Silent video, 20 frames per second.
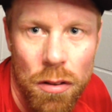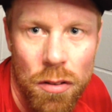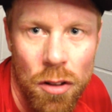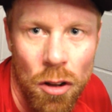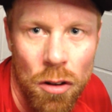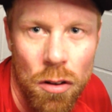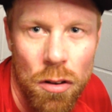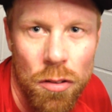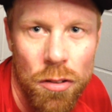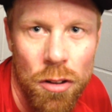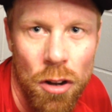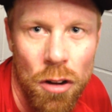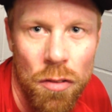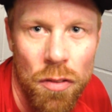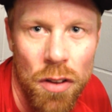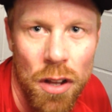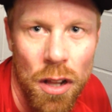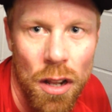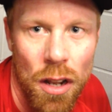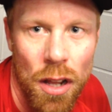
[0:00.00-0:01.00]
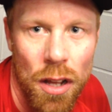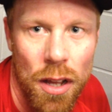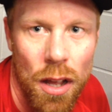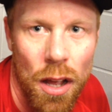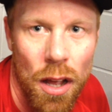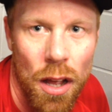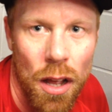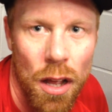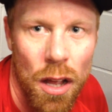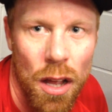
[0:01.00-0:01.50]
start start feeling like
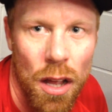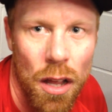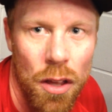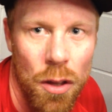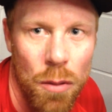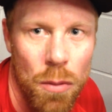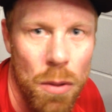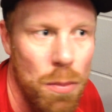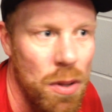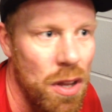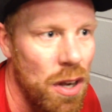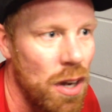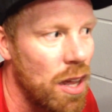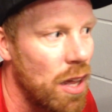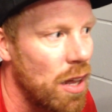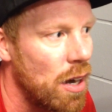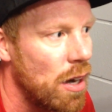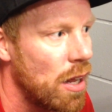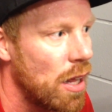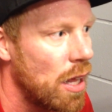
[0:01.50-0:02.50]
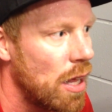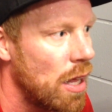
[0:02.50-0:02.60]
a human being again.